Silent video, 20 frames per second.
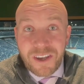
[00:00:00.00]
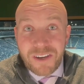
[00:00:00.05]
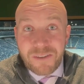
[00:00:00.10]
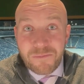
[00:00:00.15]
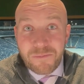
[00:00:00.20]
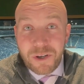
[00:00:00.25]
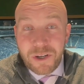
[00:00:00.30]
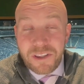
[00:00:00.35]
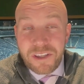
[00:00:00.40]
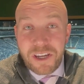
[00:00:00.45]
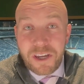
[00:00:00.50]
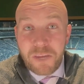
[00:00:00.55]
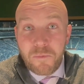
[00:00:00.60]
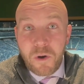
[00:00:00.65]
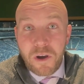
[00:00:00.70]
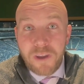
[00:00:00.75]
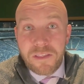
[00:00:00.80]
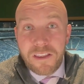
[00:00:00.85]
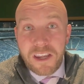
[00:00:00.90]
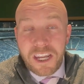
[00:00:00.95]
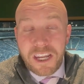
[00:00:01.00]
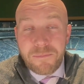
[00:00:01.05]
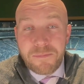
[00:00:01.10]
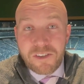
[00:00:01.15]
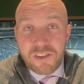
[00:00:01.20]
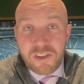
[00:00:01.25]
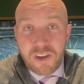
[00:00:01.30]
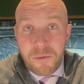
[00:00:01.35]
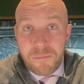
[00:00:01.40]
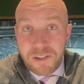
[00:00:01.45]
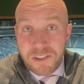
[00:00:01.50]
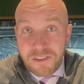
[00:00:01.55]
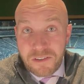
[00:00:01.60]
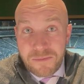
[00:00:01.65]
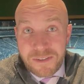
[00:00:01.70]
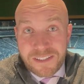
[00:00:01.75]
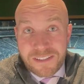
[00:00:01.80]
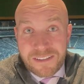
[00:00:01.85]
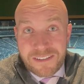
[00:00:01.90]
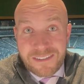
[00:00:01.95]
really on one leg, but Sean
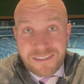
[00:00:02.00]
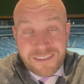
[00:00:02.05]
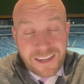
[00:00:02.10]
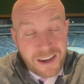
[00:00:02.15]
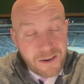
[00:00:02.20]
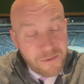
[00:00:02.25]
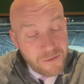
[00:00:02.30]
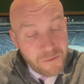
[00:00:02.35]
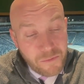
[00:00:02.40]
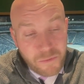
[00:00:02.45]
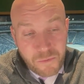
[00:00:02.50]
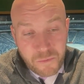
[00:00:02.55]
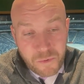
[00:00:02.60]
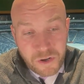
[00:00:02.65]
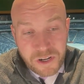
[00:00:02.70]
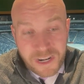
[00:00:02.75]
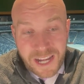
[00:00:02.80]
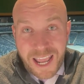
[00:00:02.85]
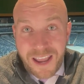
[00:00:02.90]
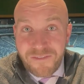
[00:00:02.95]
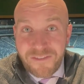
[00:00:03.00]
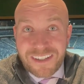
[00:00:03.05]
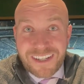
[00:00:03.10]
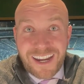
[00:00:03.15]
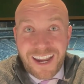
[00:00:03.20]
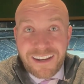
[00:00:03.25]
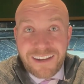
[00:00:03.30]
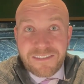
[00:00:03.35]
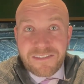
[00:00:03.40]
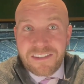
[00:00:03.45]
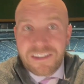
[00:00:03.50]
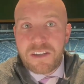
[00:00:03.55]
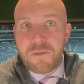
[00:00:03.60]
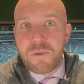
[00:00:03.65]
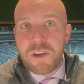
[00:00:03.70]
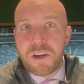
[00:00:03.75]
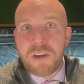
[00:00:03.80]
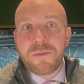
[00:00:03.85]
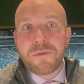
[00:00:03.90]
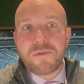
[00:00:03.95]
McDermott did say we're going to have to kind of see.
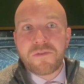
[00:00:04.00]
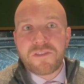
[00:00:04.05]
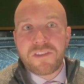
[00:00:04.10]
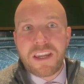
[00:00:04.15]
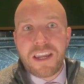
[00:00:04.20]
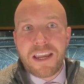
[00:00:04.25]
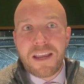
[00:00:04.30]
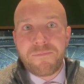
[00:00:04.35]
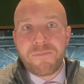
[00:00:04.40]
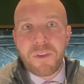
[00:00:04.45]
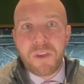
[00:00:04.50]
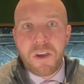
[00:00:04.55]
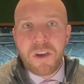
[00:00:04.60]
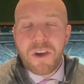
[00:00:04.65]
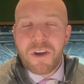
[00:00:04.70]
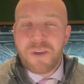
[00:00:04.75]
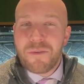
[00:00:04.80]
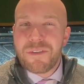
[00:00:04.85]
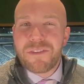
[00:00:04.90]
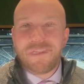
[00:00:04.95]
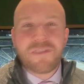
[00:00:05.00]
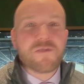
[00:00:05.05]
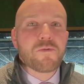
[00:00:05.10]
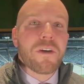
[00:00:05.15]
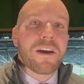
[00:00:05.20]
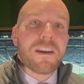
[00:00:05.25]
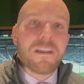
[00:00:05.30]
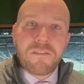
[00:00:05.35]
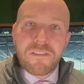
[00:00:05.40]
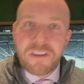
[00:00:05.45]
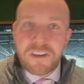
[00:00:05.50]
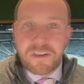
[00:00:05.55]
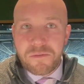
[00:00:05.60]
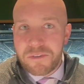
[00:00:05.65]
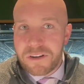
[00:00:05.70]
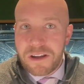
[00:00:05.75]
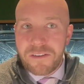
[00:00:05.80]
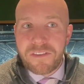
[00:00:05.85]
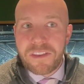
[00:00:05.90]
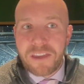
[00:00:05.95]
We understand with adrenaline or
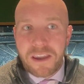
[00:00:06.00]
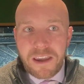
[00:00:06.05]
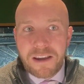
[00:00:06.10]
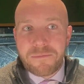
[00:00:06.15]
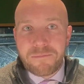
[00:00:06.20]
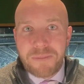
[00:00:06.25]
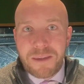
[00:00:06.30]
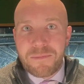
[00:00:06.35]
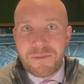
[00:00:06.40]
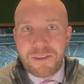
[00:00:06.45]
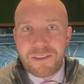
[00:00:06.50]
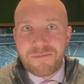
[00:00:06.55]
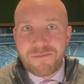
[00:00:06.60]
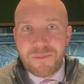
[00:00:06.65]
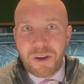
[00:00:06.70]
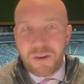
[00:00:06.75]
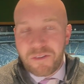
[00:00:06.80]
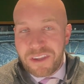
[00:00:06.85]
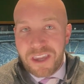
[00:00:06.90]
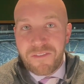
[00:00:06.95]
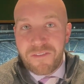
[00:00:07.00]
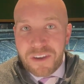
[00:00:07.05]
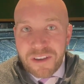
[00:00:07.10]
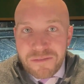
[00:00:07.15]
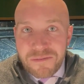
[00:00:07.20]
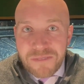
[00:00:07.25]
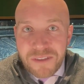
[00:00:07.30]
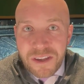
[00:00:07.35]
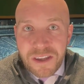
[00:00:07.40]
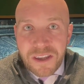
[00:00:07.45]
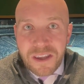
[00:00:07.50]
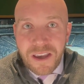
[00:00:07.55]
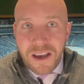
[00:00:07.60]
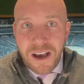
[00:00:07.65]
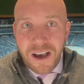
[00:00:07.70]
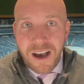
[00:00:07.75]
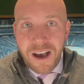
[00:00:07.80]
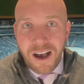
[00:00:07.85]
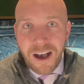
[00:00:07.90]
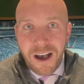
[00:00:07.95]
whatever the heck maybe they're given,
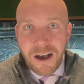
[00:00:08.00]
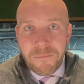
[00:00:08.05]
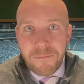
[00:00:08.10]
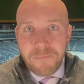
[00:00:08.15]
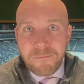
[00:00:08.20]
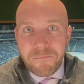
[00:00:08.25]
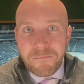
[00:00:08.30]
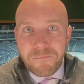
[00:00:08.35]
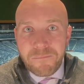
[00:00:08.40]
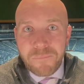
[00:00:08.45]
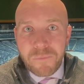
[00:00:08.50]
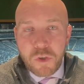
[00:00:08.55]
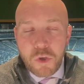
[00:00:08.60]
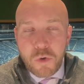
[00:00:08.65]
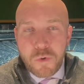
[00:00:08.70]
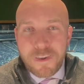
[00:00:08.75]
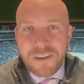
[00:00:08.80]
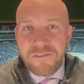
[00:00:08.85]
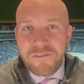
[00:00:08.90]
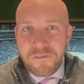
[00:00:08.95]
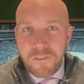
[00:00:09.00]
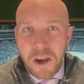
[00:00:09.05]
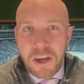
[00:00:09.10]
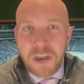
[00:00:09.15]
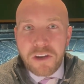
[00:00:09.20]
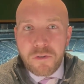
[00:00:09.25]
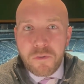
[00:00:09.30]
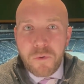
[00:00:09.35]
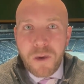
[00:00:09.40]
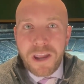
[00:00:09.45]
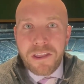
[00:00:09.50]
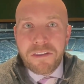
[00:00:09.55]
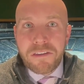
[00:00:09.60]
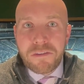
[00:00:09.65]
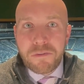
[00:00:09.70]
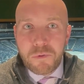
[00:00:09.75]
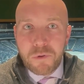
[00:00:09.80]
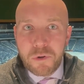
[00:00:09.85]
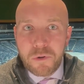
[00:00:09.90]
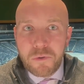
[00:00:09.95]
you can fight your way
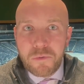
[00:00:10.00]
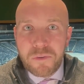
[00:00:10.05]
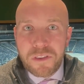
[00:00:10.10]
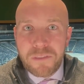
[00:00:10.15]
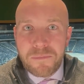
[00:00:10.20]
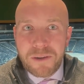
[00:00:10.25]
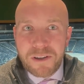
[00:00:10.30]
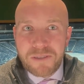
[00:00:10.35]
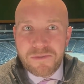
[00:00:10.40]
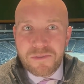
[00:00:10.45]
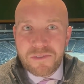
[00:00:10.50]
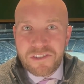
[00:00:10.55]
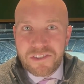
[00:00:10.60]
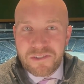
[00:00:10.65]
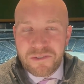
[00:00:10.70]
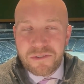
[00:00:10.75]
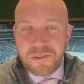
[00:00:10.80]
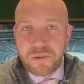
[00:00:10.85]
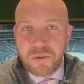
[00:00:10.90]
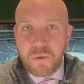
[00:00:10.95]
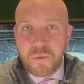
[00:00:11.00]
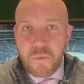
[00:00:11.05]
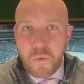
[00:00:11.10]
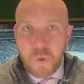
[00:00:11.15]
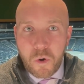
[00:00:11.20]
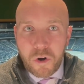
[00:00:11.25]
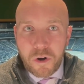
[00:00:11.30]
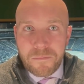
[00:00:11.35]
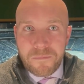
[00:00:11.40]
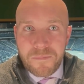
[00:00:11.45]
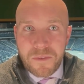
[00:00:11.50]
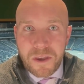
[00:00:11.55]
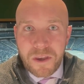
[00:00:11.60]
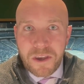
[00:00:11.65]
through when the muscle's still a little warm,